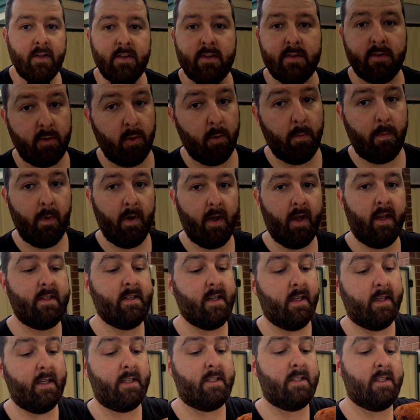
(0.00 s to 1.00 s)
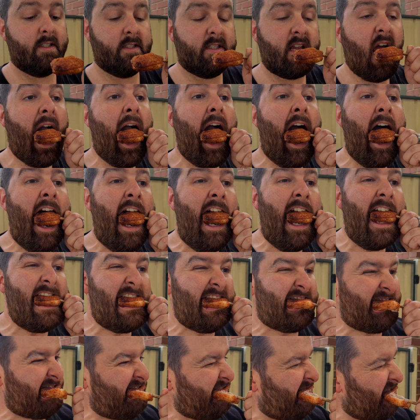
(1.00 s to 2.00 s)
and super delicious.
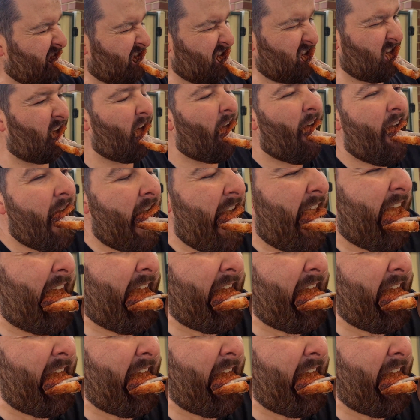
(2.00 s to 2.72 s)
Oh.